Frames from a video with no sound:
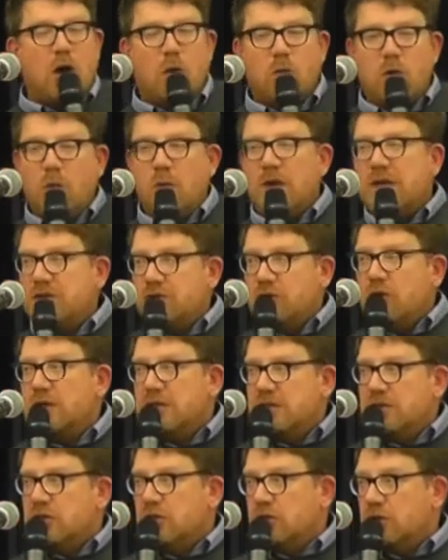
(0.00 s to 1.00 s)
What we
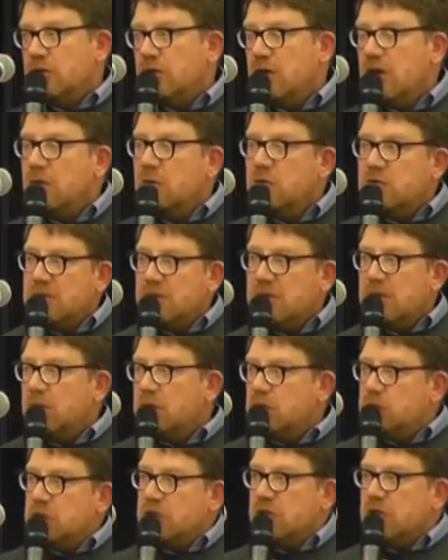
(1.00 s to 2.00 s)
tried to do was something
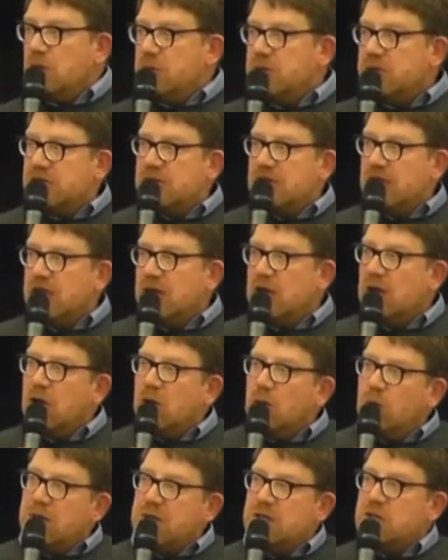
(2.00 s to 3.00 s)
which was the opposite.
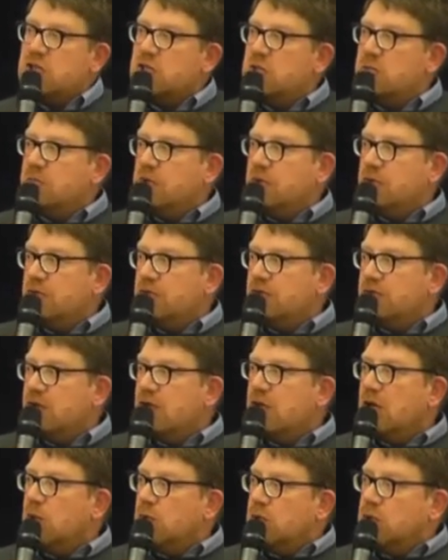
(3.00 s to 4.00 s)
We did a spoof,
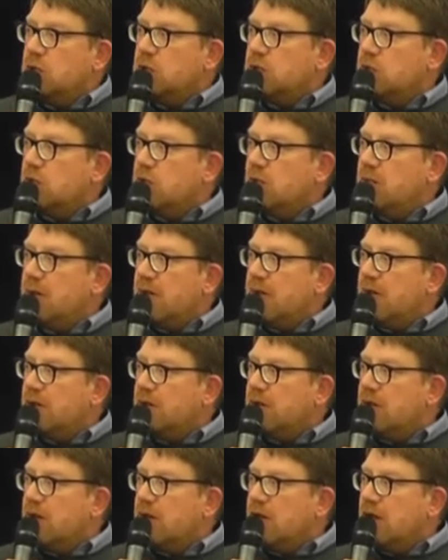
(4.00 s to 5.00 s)
which was all
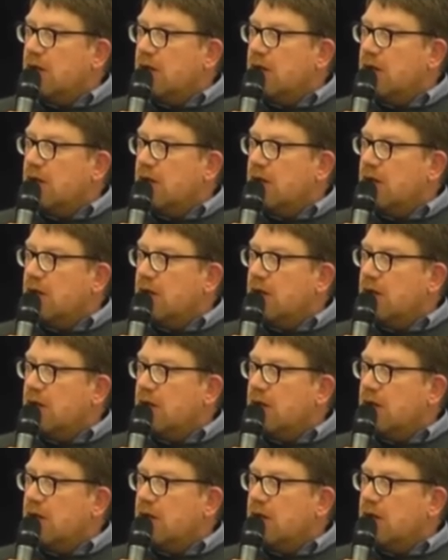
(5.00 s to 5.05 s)
about